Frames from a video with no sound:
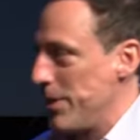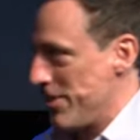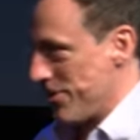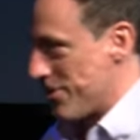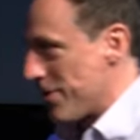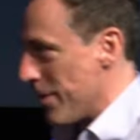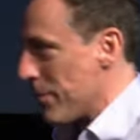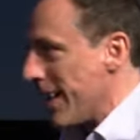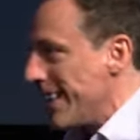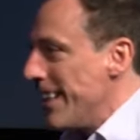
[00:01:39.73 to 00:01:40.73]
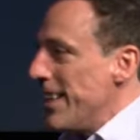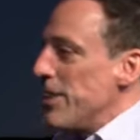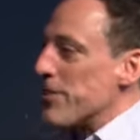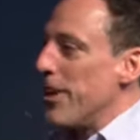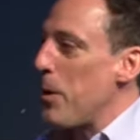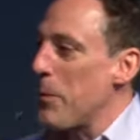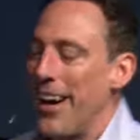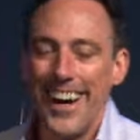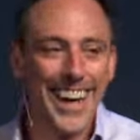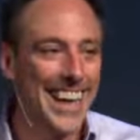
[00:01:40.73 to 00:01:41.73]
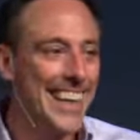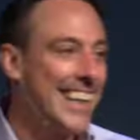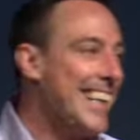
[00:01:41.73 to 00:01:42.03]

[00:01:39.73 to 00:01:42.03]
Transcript: mission trip, right? So they're praying,